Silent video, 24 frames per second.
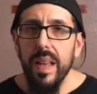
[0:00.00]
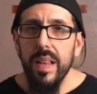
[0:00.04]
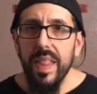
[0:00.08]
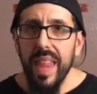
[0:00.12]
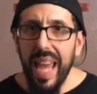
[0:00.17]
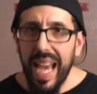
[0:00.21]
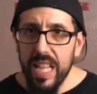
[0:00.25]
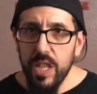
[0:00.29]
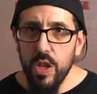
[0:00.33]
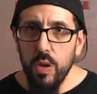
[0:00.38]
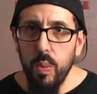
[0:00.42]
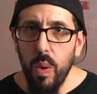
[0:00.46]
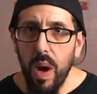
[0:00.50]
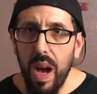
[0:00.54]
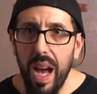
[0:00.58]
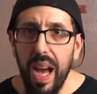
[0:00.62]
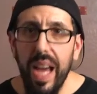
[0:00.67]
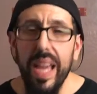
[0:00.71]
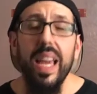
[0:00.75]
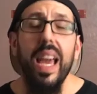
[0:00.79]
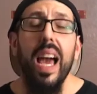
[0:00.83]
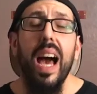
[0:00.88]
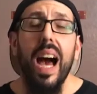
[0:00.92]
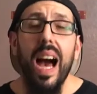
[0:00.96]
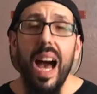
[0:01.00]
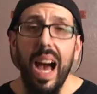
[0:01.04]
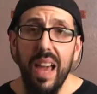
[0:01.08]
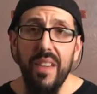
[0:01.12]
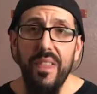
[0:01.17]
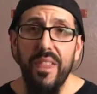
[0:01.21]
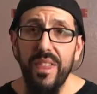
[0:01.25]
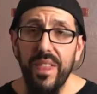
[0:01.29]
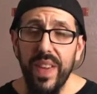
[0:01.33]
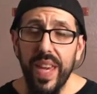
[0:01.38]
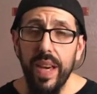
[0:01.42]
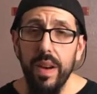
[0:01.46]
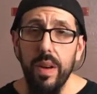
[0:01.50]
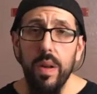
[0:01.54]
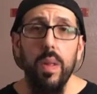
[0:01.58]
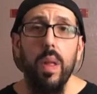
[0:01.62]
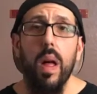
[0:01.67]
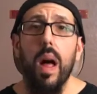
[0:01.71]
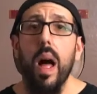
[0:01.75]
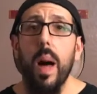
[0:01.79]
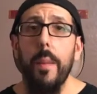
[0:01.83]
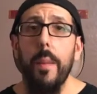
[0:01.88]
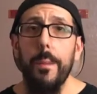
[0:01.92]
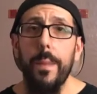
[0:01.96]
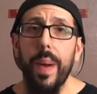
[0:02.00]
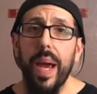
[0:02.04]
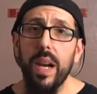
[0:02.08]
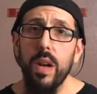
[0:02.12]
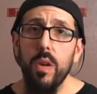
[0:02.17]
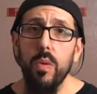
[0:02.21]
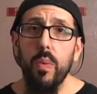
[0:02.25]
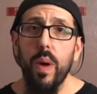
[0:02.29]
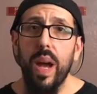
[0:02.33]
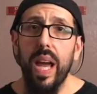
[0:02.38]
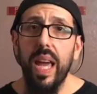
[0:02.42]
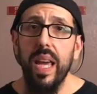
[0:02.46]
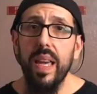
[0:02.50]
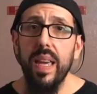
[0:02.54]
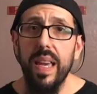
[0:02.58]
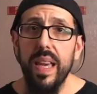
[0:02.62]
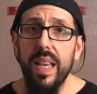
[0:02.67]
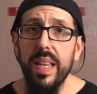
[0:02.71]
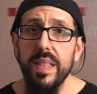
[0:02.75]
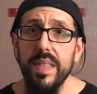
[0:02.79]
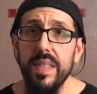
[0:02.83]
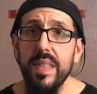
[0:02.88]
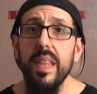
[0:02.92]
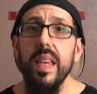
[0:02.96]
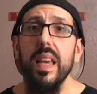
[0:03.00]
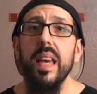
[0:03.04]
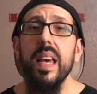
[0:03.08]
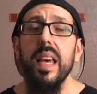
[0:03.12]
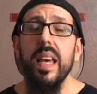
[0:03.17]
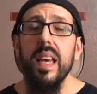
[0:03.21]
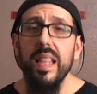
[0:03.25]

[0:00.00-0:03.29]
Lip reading: That's why I feel a better way is,